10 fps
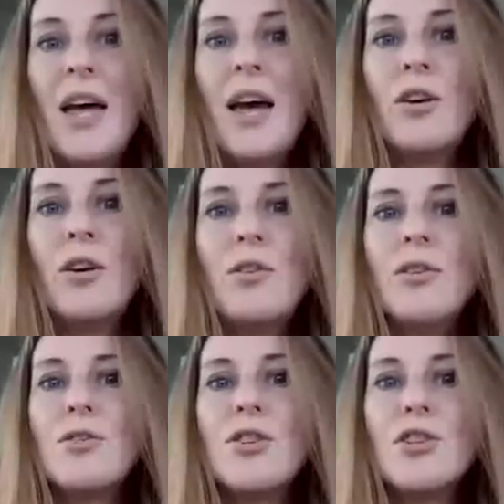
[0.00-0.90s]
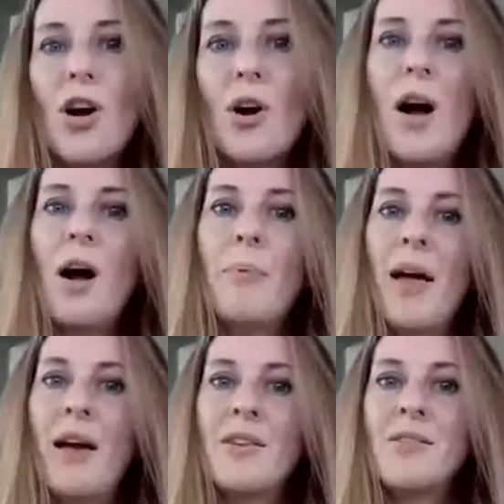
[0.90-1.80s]
And who you show up
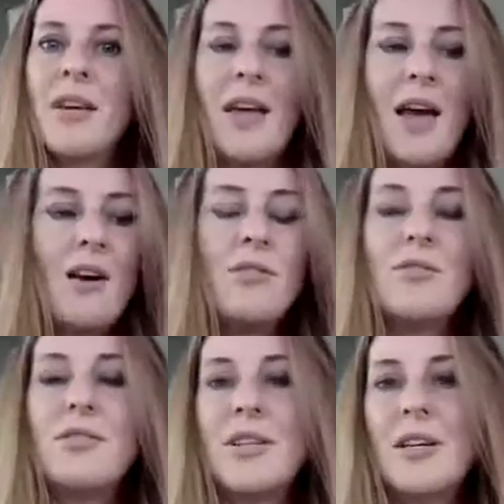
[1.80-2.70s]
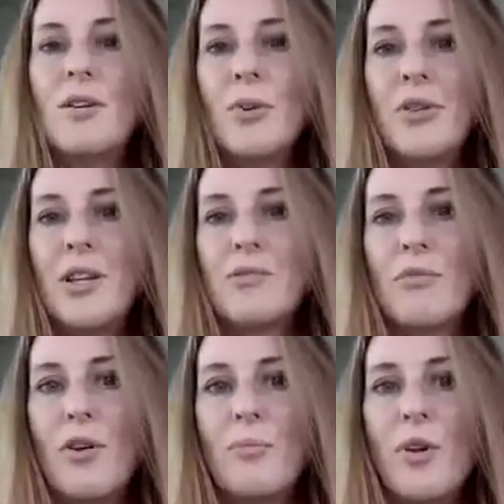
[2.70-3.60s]
as and how you deal with these
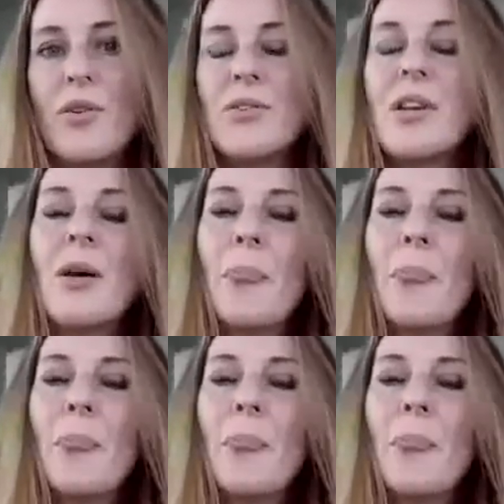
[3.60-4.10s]
roadblocks